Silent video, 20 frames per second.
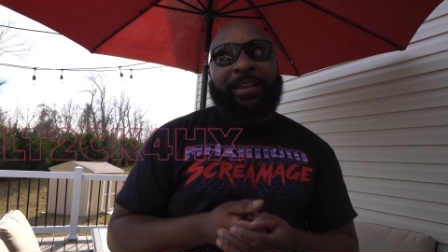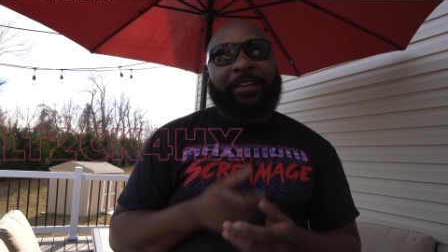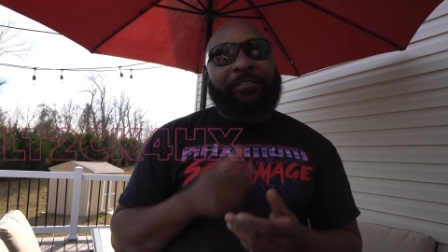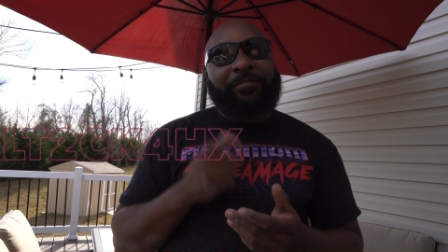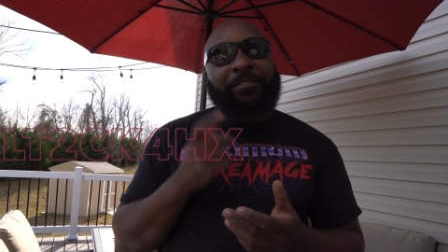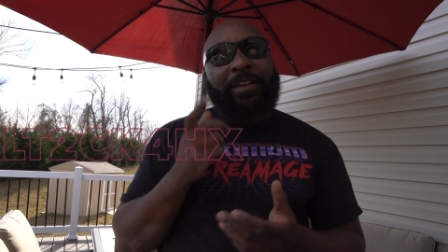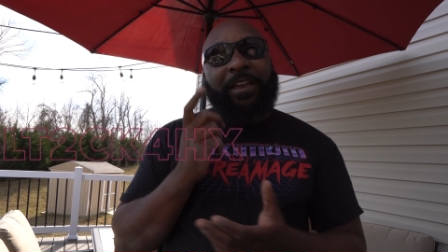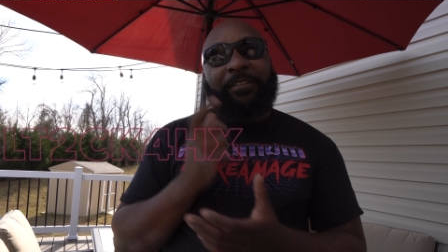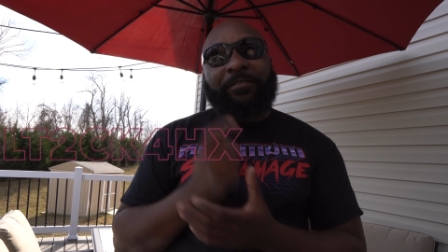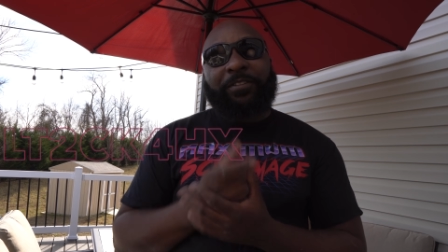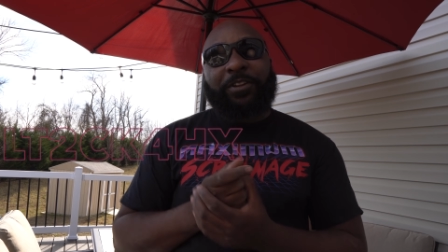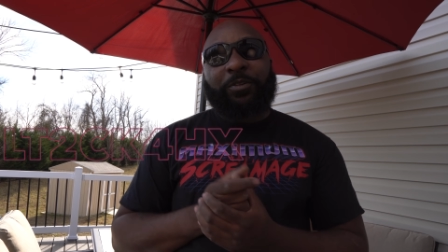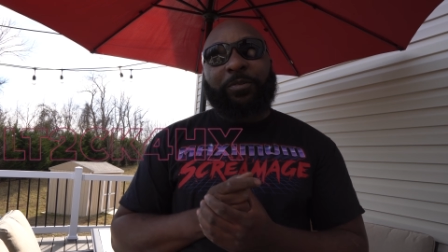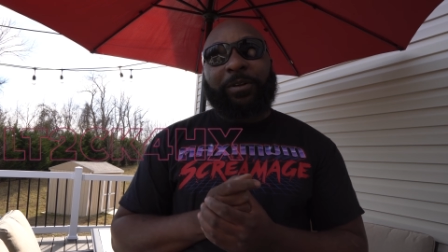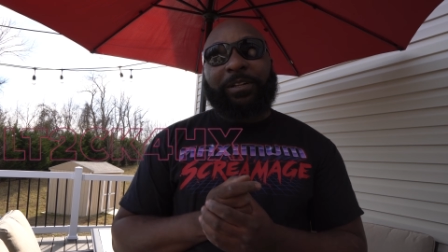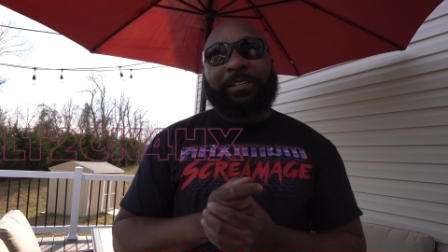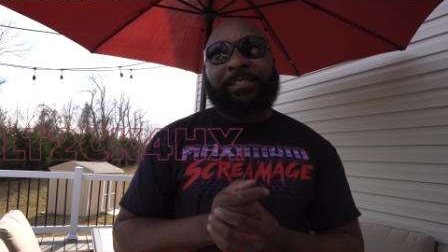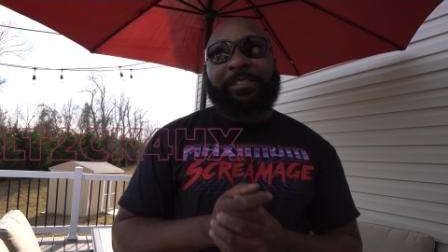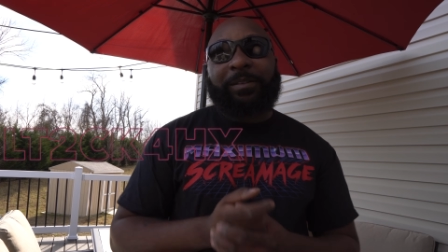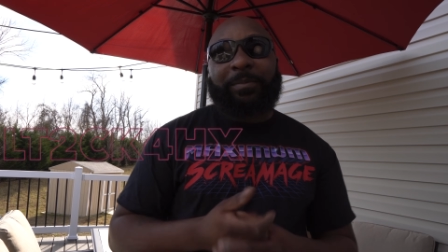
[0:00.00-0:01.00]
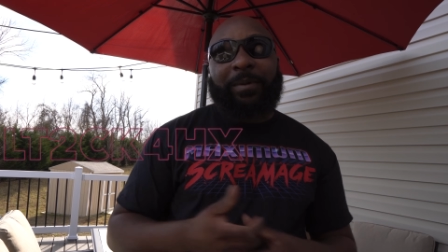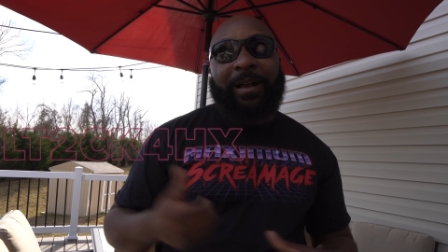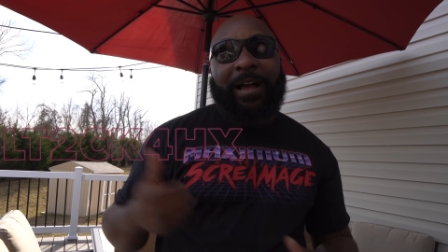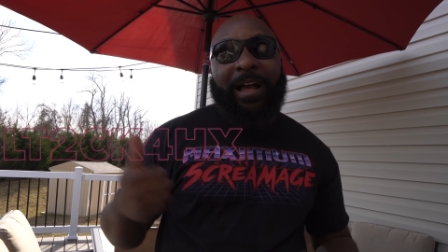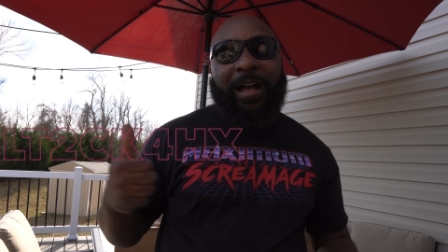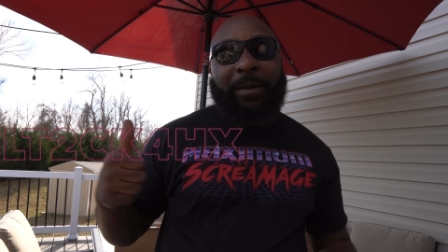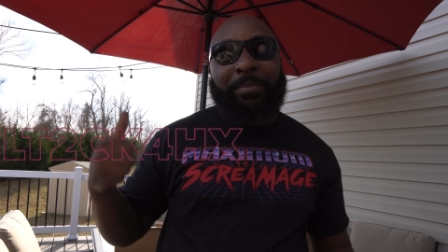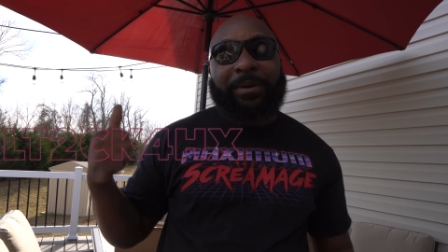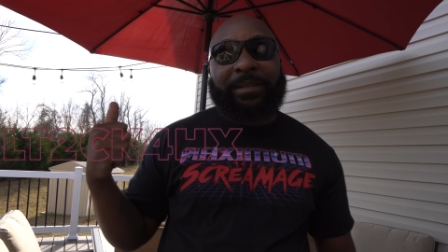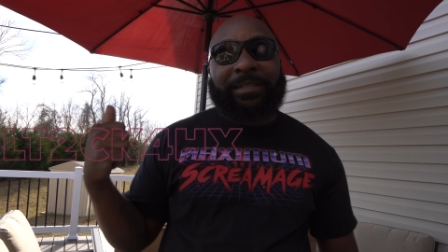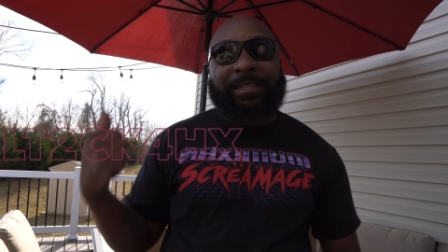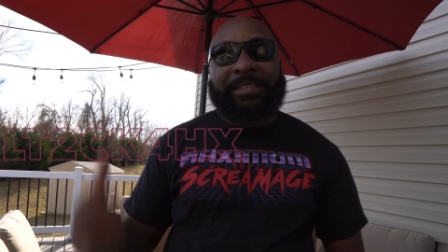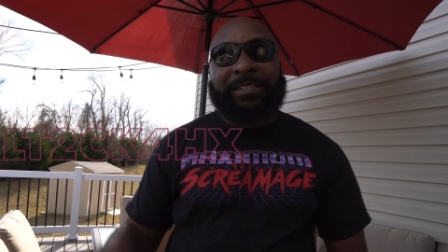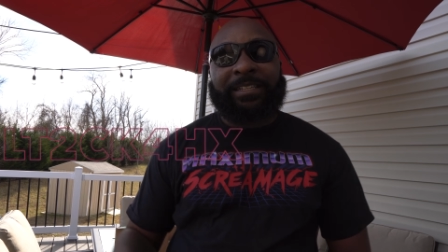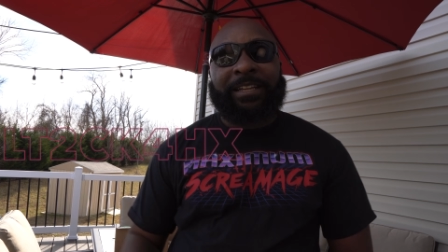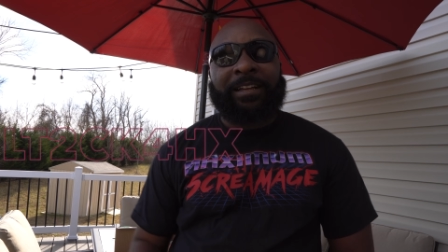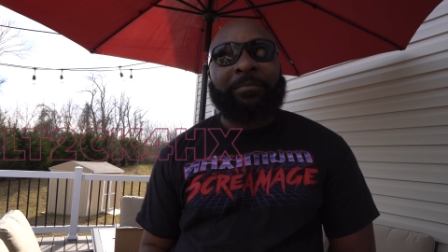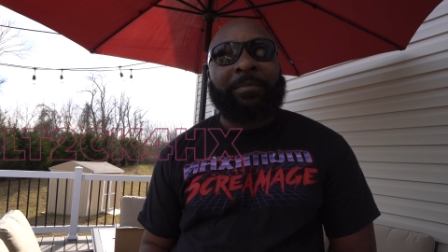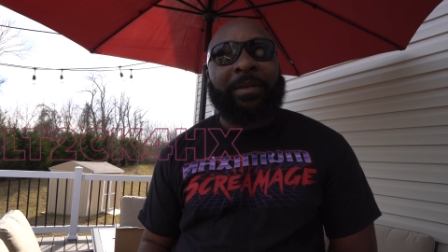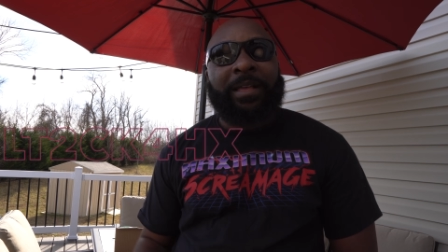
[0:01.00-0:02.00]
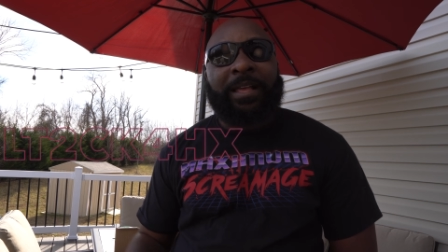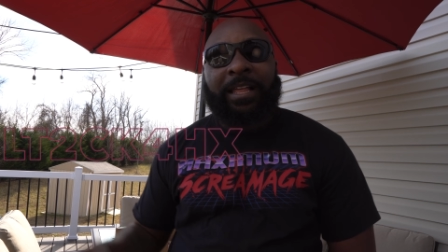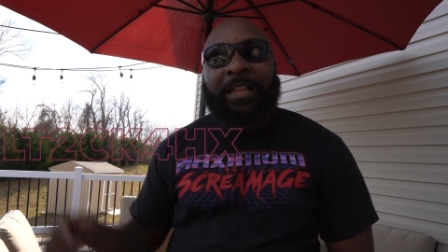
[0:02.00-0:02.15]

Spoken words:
If you have any questions about how I put these up,